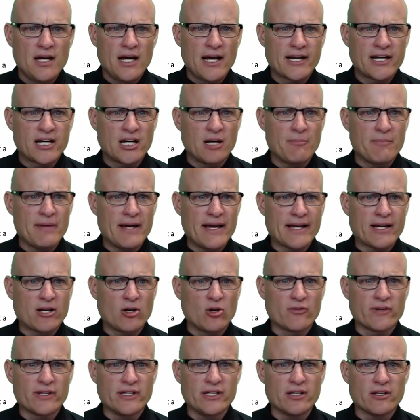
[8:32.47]
I come back
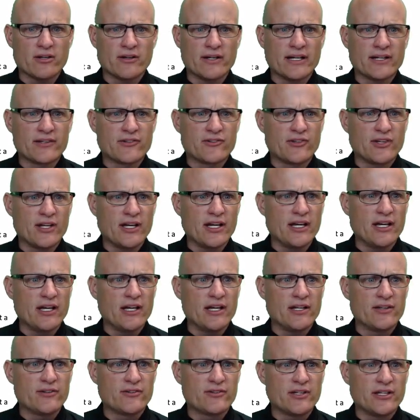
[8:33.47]
over here and it
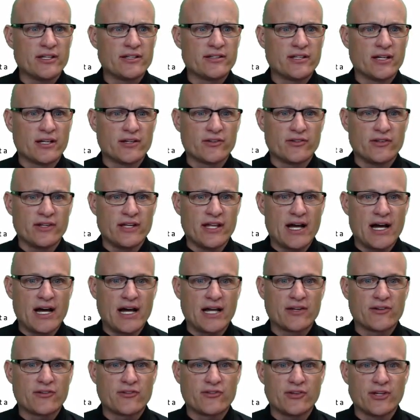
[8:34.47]
says it does
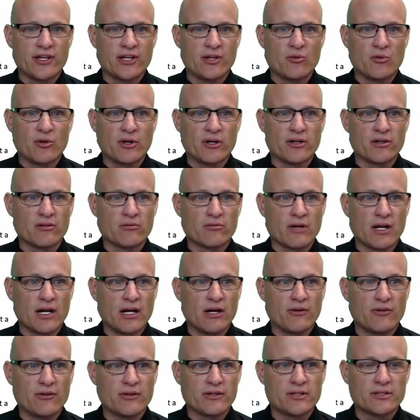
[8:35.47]
not say where to
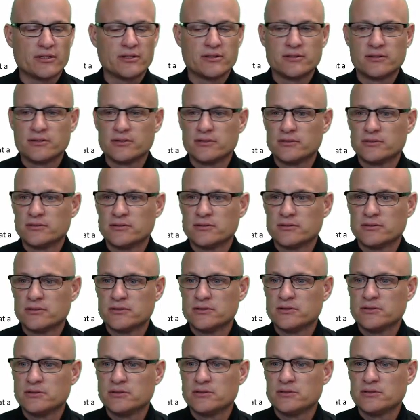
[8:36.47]
round.
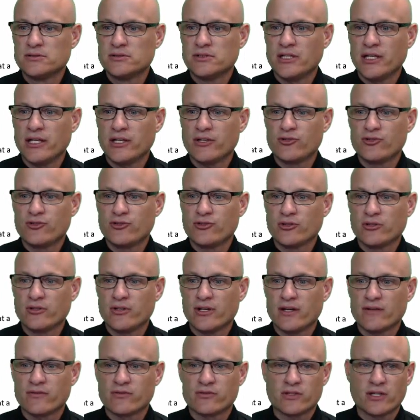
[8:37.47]
It
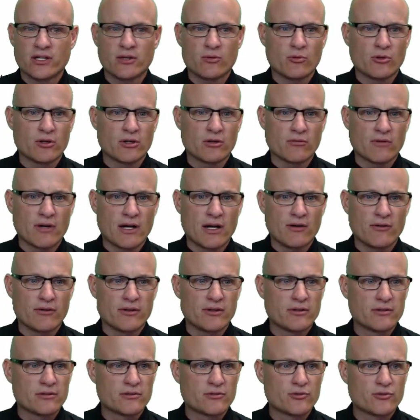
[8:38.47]
should have said where to
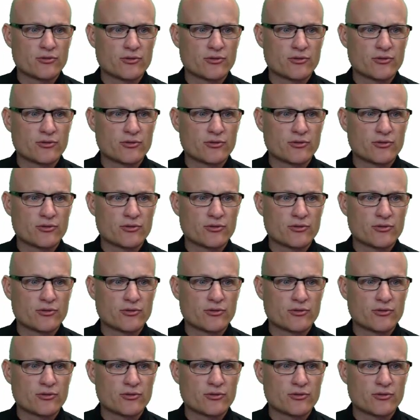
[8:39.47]
round.